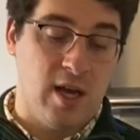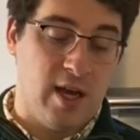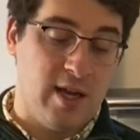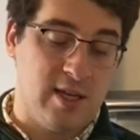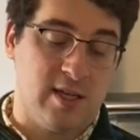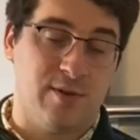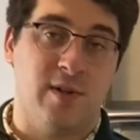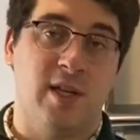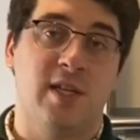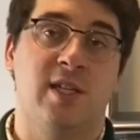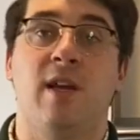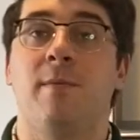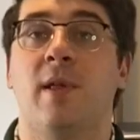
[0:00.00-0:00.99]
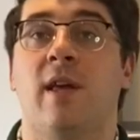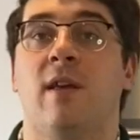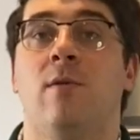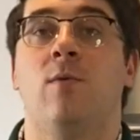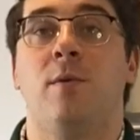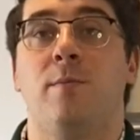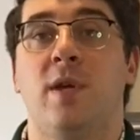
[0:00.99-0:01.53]
It doesn't really seem like it
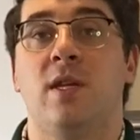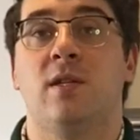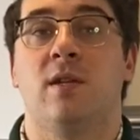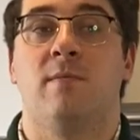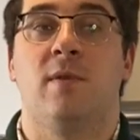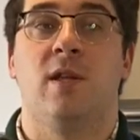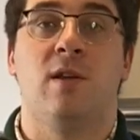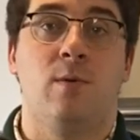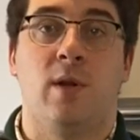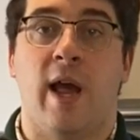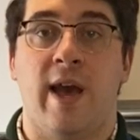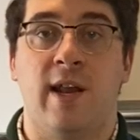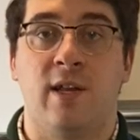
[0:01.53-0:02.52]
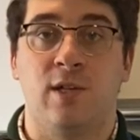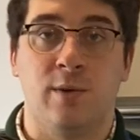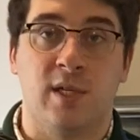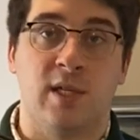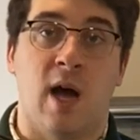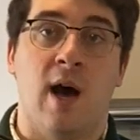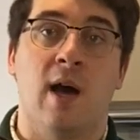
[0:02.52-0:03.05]
would be something you would add into a
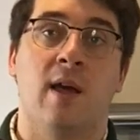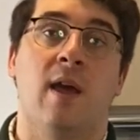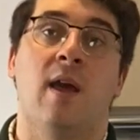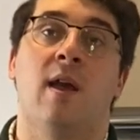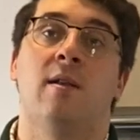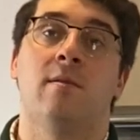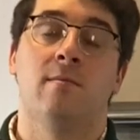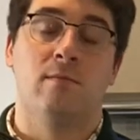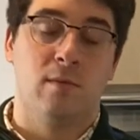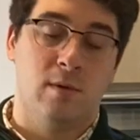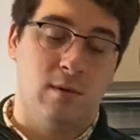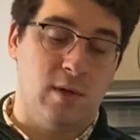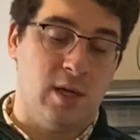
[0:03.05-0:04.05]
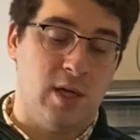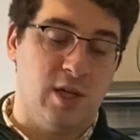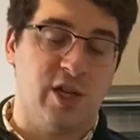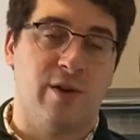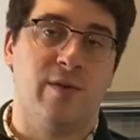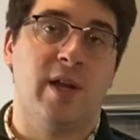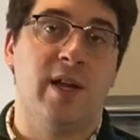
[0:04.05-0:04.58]
stock, and
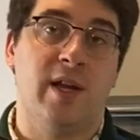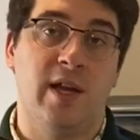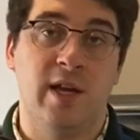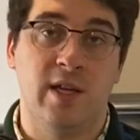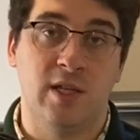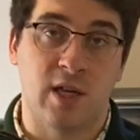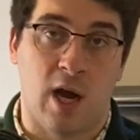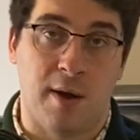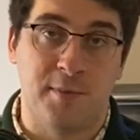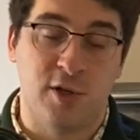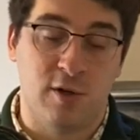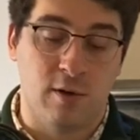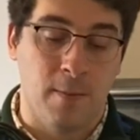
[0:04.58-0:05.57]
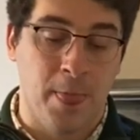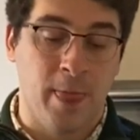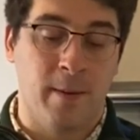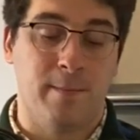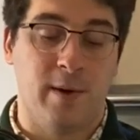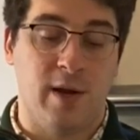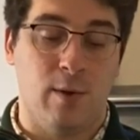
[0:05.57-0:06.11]
generally it is optional,
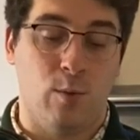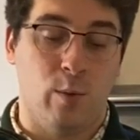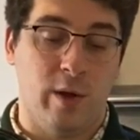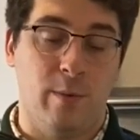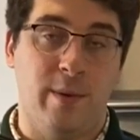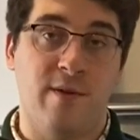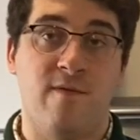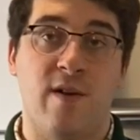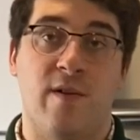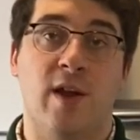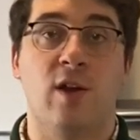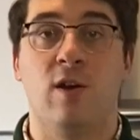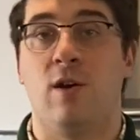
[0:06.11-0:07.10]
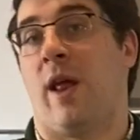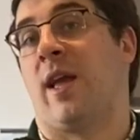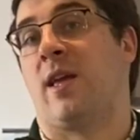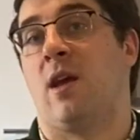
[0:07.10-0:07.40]
but it will be very good at